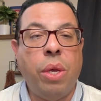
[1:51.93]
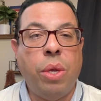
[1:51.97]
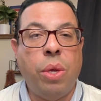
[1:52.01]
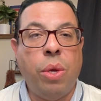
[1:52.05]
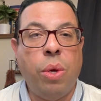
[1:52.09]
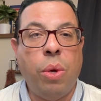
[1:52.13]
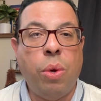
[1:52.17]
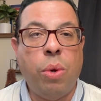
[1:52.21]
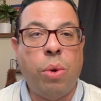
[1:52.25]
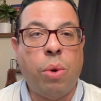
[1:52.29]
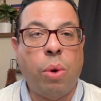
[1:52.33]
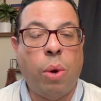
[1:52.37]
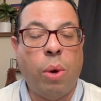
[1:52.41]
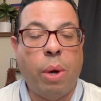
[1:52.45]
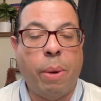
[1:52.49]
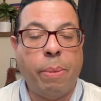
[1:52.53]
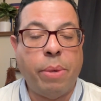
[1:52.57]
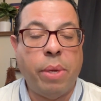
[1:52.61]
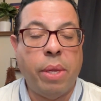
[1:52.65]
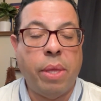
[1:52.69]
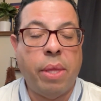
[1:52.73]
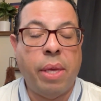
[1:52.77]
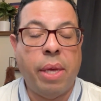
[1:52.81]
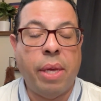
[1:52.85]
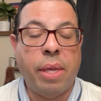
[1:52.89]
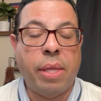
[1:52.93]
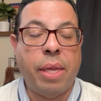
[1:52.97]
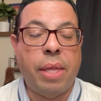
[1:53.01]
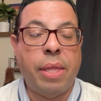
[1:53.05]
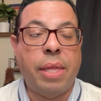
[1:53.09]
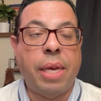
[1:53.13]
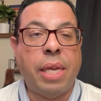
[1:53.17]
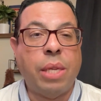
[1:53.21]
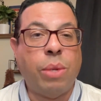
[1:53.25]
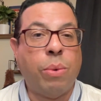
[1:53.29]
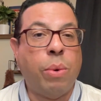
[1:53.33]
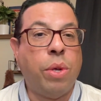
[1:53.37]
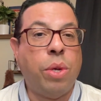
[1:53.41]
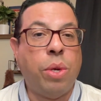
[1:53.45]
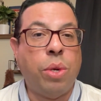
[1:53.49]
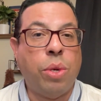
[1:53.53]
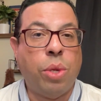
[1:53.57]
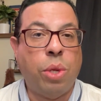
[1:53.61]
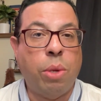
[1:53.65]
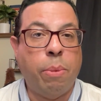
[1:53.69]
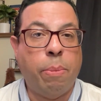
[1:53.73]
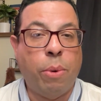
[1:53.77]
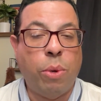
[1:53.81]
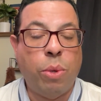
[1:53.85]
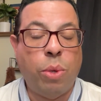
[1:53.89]
you grow up to think that that's what you're
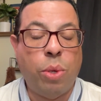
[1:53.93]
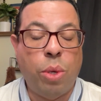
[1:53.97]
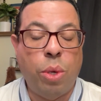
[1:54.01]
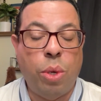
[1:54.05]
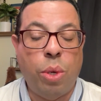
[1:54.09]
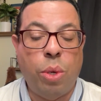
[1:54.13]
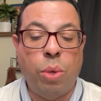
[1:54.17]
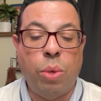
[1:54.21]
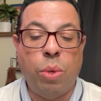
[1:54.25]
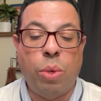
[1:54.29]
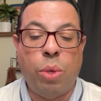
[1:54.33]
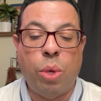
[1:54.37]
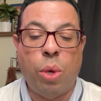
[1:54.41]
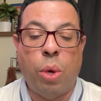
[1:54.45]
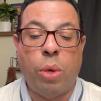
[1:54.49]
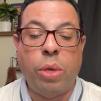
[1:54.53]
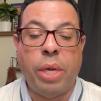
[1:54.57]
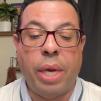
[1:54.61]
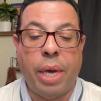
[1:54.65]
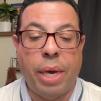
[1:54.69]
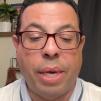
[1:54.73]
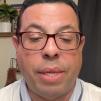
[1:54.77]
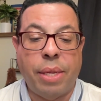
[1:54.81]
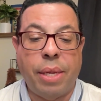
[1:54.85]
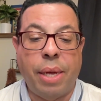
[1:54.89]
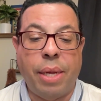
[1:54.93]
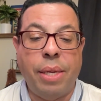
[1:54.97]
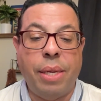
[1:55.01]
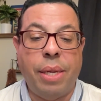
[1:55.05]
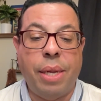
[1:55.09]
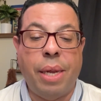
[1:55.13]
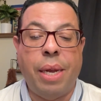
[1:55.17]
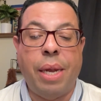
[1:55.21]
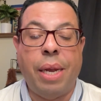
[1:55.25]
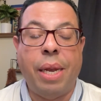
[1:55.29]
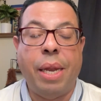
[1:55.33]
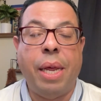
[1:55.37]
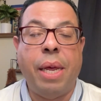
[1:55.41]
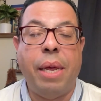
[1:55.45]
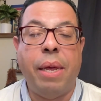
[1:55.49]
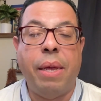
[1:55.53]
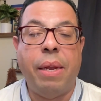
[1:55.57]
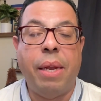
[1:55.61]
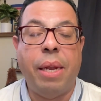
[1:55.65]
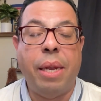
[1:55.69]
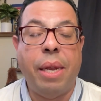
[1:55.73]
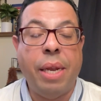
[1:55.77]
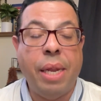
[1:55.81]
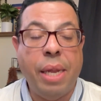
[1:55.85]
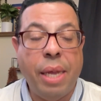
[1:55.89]
supposed to do. So yes, I did
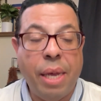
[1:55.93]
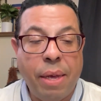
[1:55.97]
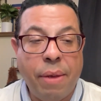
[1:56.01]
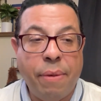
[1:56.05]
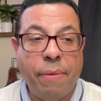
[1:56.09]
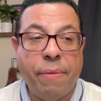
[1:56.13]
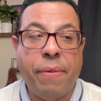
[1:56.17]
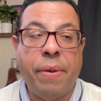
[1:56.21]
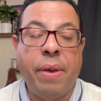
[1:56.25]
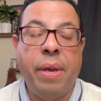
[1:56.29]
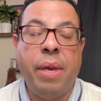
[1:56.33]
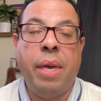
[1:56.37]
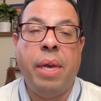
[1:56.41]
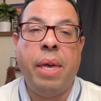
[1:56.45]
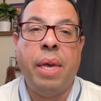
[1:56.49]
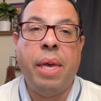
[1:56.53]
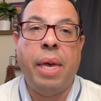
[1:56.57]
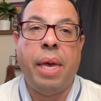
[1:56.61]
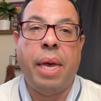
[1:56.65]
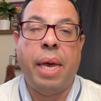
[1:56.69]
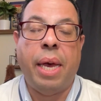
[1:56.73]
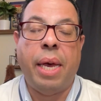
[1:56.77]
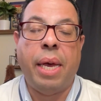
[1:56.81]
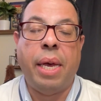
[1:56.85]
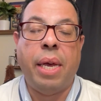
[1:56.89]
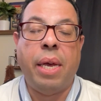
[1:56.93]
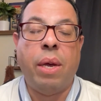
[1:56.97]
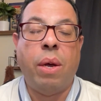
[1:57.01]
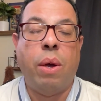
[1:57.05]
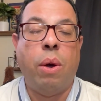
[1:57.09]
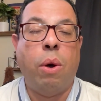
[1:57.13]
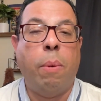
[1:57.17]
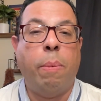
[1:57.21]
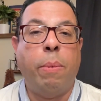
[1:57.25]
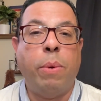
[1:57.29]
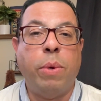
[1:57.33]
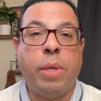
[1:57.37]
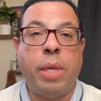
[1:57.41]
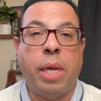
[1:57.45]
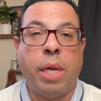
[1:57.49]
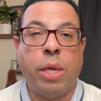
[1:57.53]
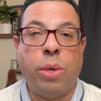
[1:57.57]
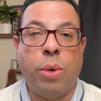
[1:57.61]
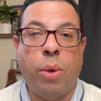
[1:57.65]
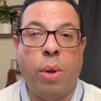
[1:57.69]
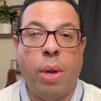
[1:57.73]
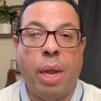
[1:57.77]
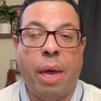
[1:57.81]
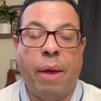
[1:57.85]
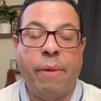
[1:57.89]
li live a
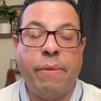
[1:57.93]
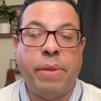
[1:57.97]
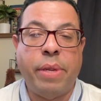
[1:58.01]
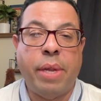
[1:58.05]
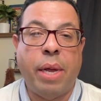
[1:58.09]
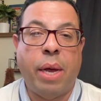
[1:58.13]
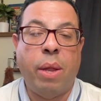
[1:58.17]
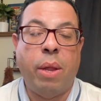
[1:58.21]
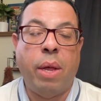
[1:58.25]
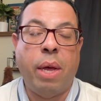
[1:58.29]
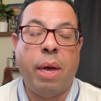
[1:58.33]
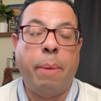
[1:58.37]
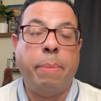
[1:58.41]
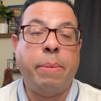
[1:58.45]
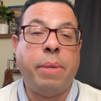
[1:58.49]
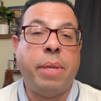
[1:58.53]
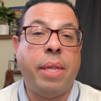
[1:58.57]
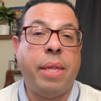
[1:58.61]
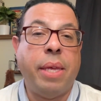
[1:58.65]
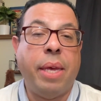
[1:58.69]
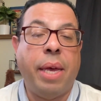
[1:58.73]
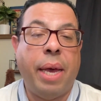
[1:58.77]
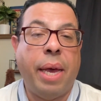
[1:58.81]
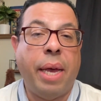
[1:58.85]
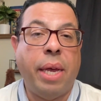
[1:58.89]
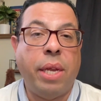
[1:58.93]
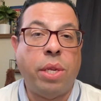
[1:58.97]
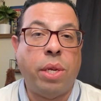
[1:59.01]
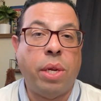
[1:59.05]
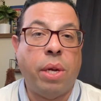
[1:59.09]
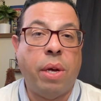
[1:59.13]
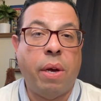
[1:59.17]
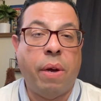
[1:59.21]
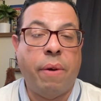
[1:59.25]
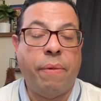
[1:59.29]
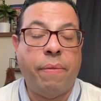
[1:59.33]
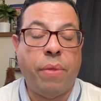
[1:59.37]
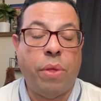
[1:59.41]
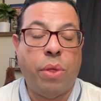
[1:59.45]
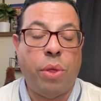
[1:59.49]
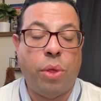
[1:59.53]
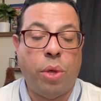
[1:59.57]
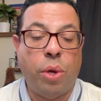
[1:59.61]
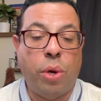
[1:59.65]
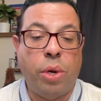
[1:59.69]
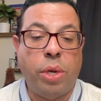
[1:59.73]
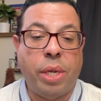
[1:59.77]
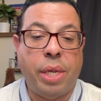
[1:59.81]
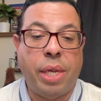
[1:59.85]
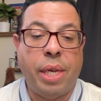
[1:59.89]
homosexual lifestyle up to the age of
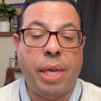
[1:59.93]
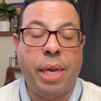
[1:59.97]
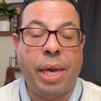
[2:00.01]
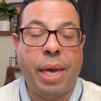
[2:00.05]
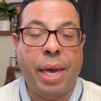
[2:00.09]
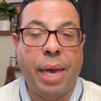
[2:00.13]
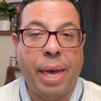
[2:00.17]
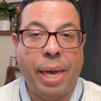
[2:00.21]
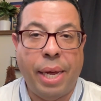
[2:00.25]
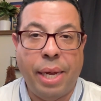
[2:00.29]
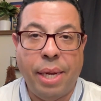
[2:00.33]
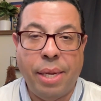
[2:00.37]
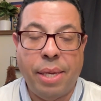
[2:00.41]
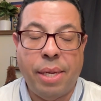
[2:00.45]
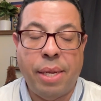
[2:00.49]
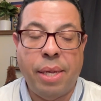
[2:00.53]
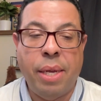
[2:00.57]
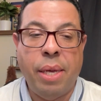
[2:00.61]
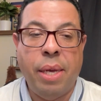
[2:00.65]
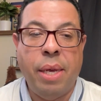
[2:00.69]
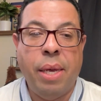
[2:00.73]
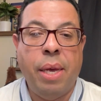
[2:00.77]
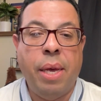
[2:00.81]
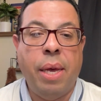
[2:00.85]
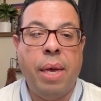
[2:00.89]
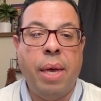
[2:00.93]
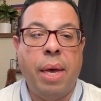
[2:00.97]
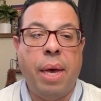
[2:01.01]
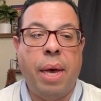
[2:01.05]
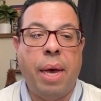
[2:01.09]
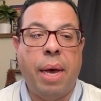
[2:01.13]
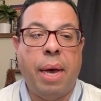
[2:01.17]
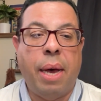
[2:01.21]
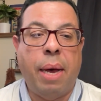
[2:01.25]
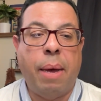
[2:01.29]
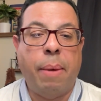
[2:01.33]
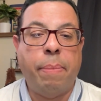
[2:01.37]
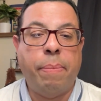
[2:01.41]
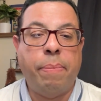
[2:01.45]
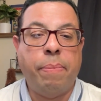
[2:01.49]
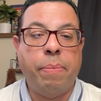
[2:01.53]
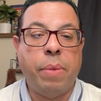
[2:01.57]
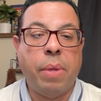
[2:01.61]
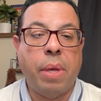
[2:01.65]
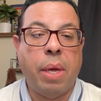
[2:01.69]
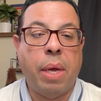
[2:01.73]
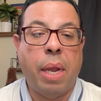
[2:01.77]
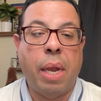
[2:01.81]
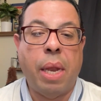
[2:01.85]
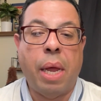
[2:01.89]
38. A
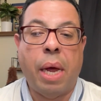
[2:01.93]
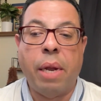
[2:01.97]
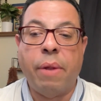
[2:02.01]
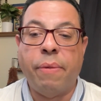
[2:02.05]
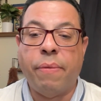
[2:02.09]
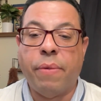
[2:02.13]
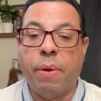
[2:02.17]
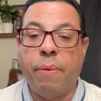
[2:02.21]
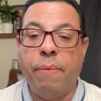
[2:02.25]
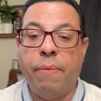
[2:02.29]
lot of